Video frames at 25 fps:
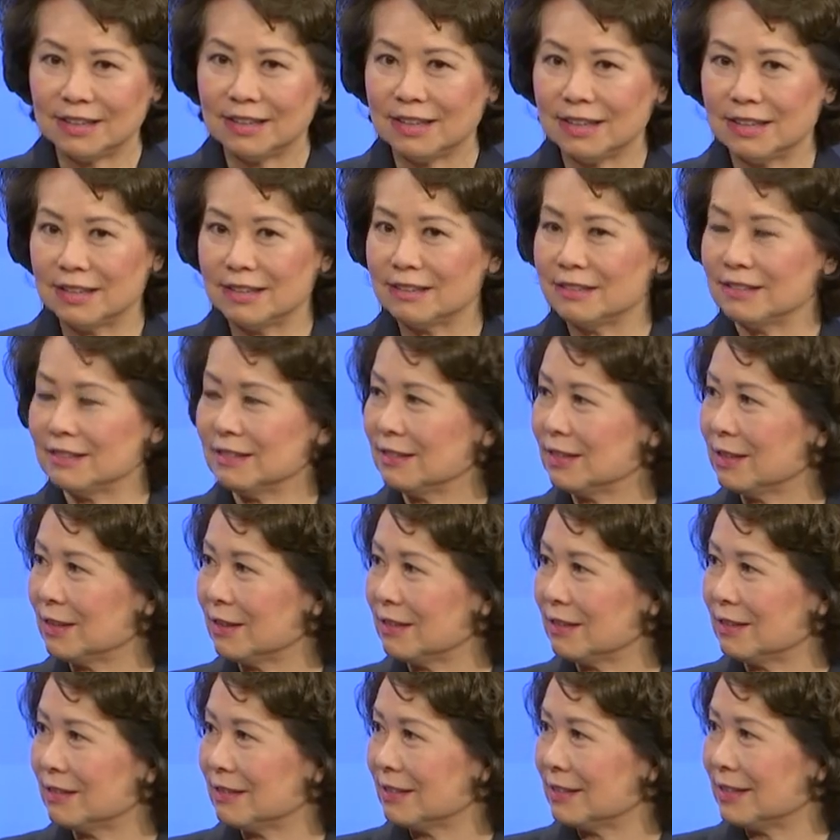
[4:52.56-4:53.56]
in
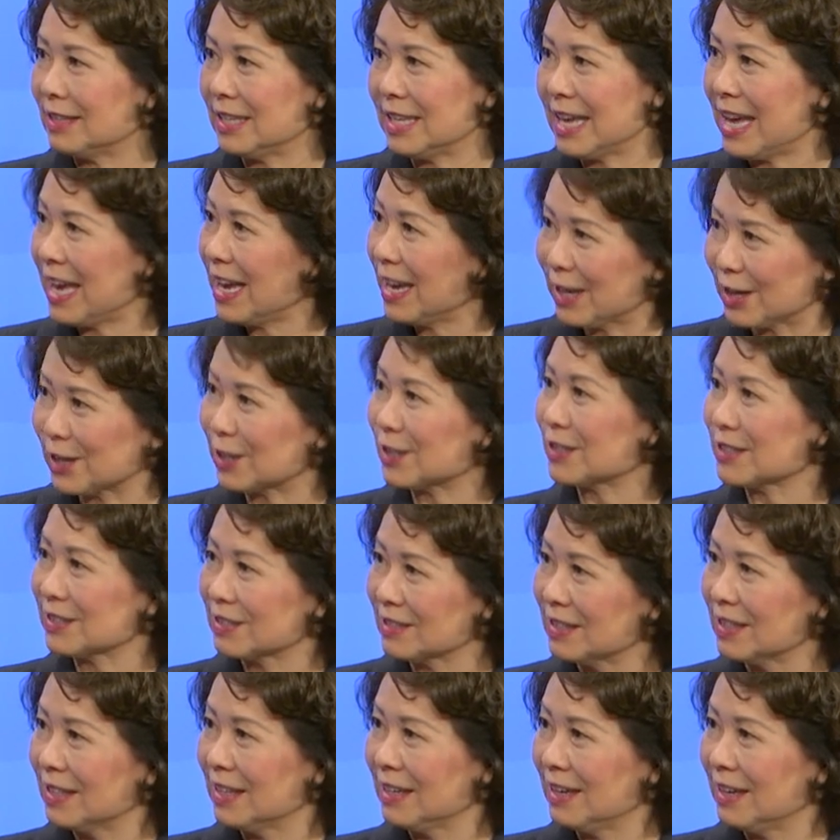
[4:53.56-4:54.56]
the air?
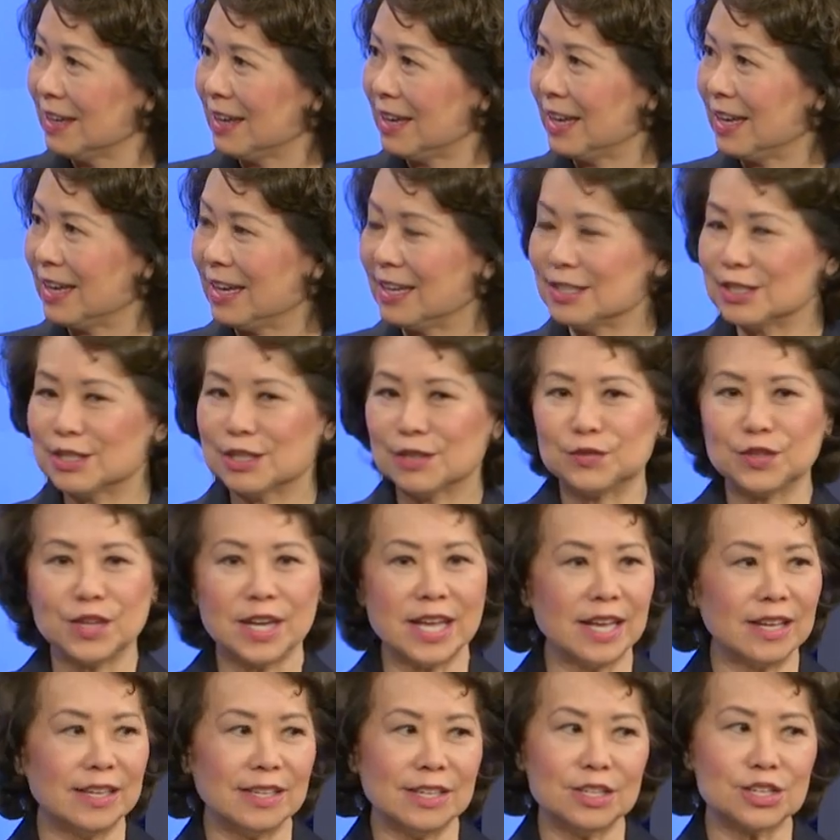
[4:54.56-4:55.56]
And for
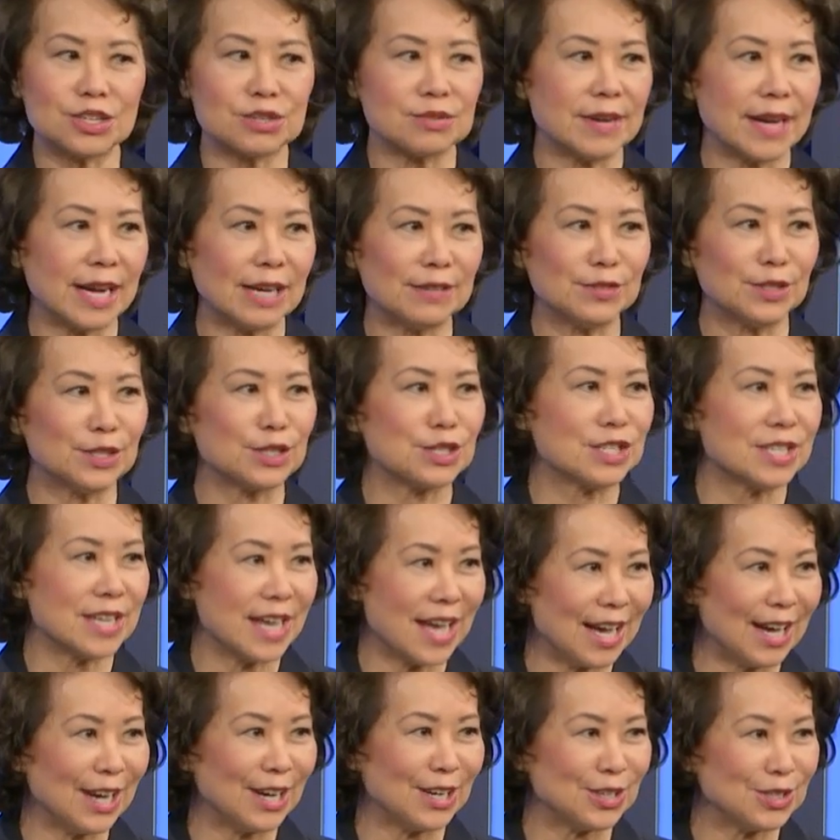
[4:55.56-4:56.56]
any traveler
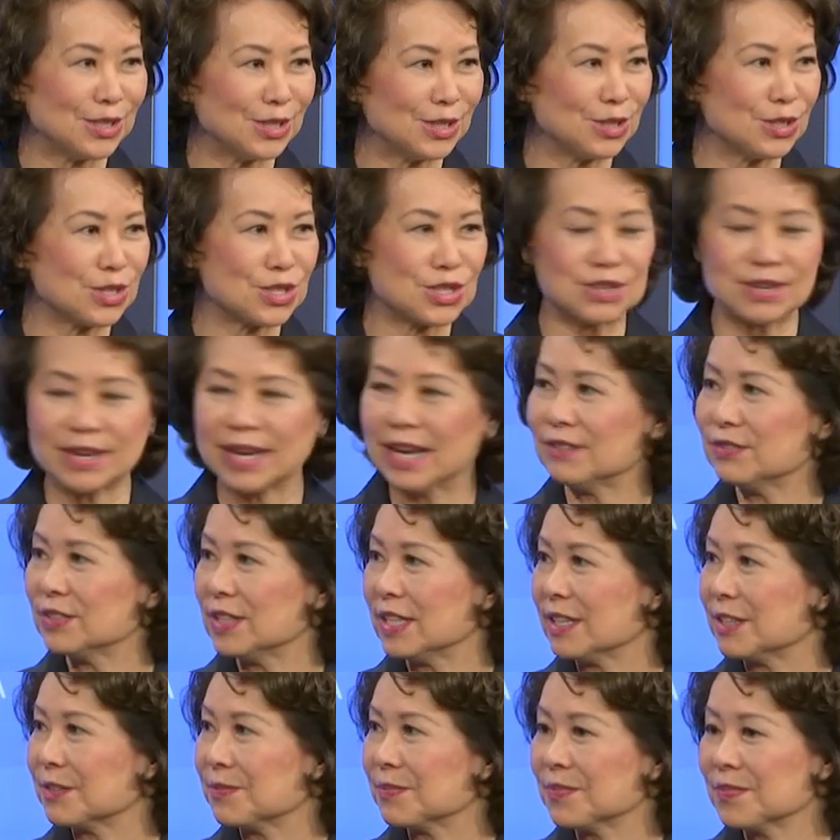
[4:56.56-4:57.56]
now who's
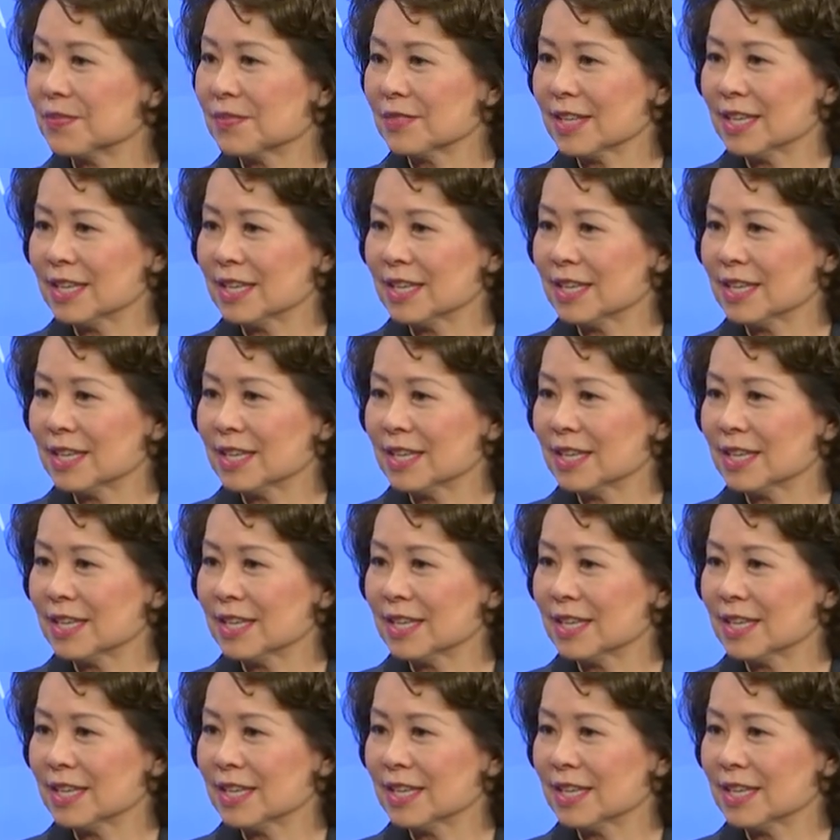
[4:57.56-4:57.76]
traveling,